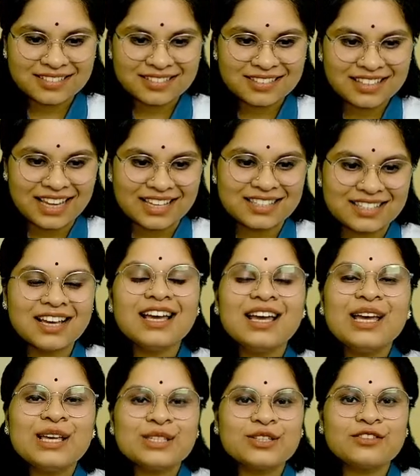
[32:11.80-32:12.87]
Yes.
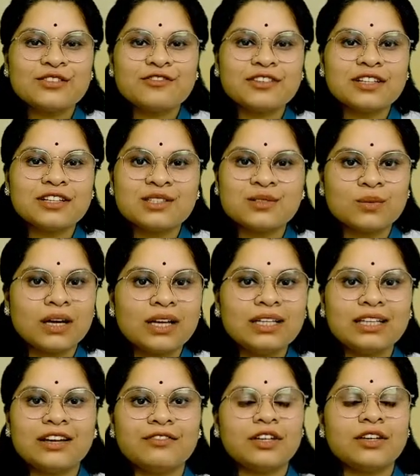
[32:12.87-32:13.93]
So the first one,
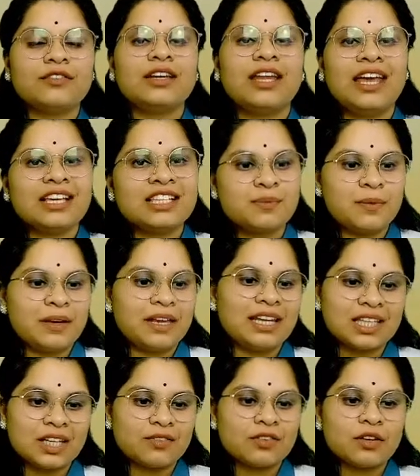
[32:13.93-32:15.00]
they've given explain,
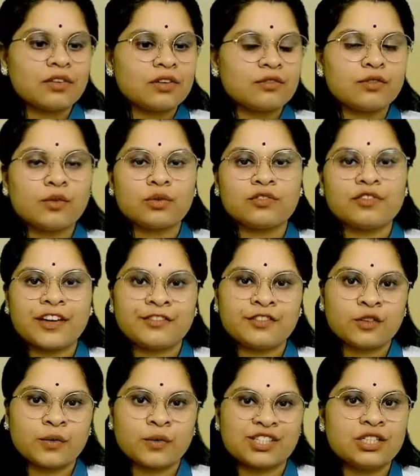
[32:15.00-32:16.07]
and they've given 4 to 5
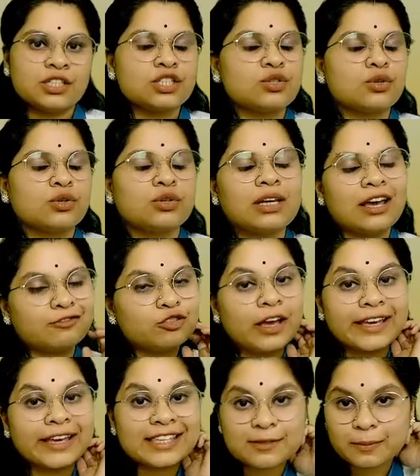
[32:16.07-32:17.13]
questions. So you'll have
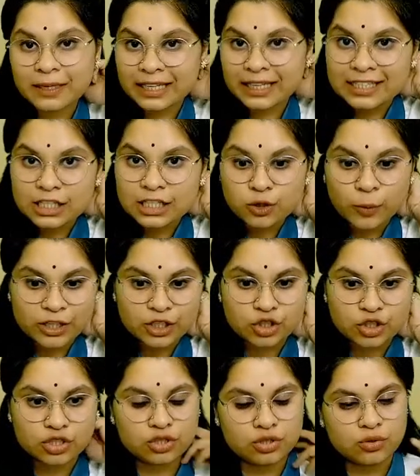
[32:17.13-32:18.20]
to explain these
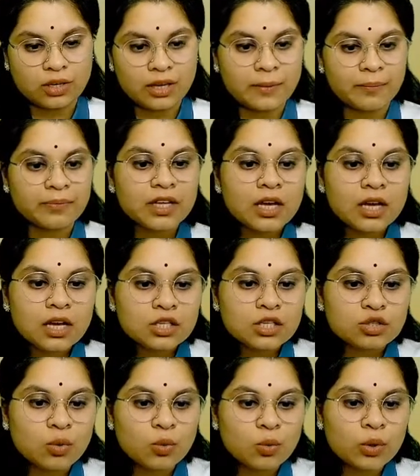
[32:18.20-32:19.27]
questions. Okay.
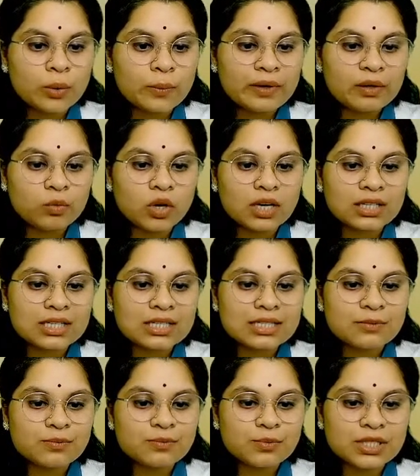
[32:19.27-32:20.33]
So women workers
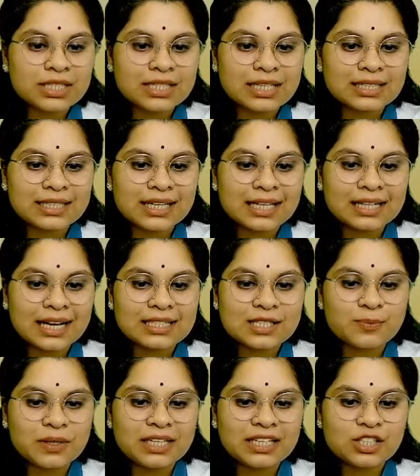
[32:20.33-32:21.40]
in Britain attacked the
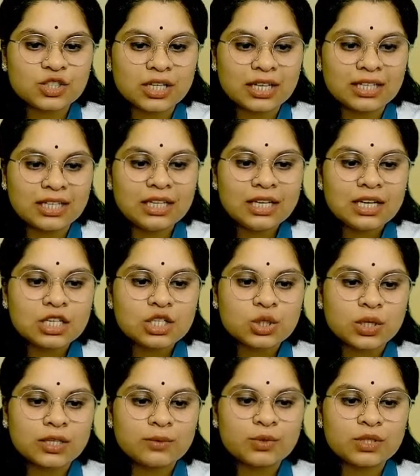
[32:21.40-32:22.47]
spinning jenny. So
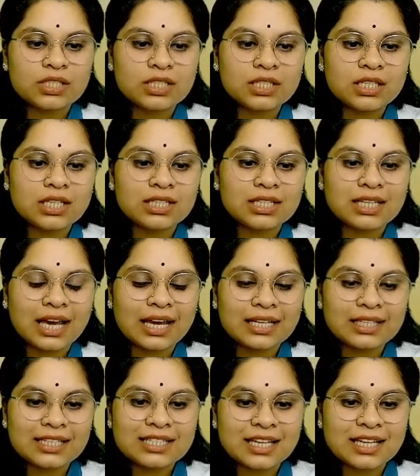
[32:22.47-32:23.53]
in Britain in the
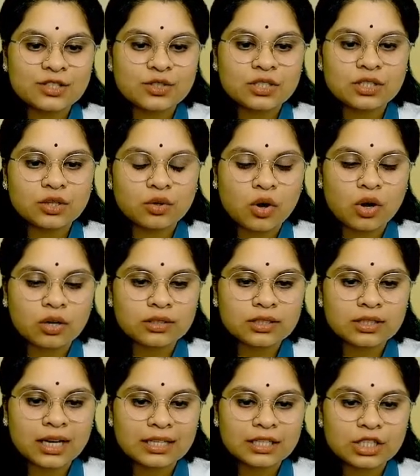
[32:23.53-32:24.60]
19th century, the cotton
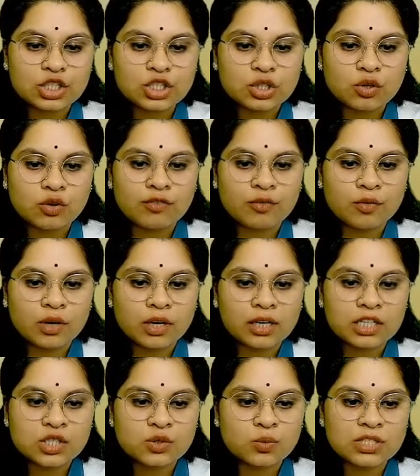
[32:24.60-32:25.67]
condition of
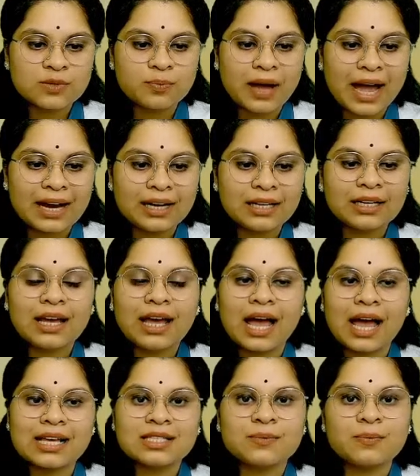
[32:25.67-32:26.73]
workers was bad,
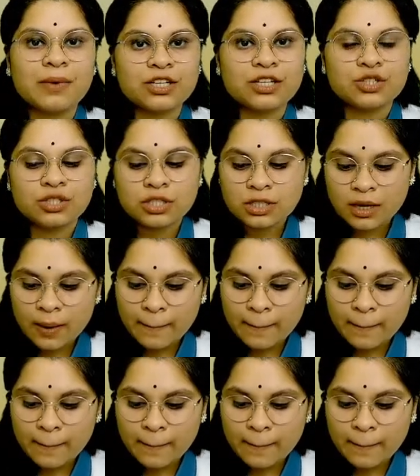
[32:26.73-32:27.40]
as mentioned